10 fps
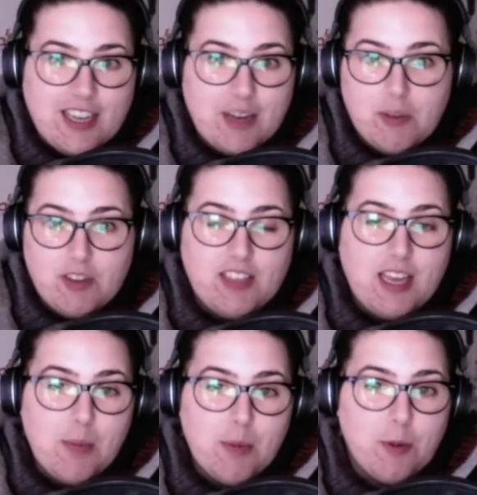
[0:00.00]
I wasn't
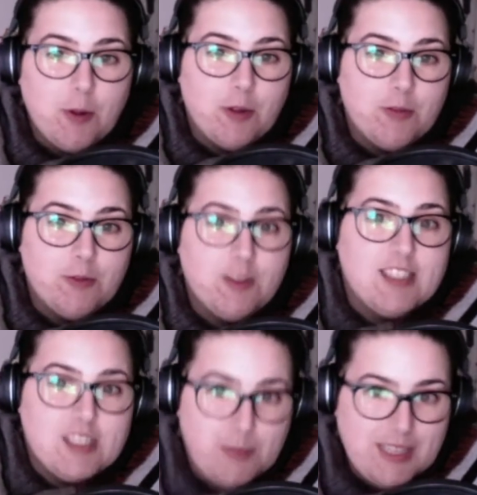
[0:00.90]
capable of
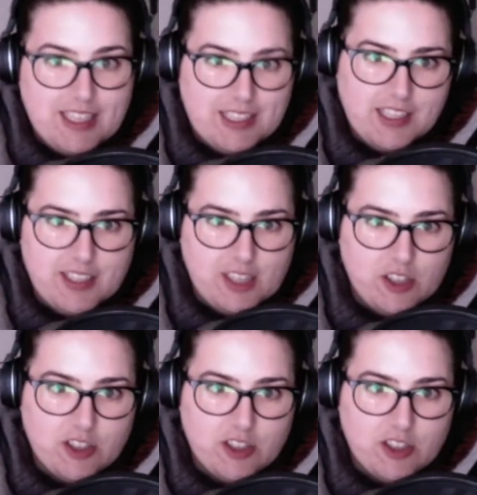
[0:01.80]
speaking English.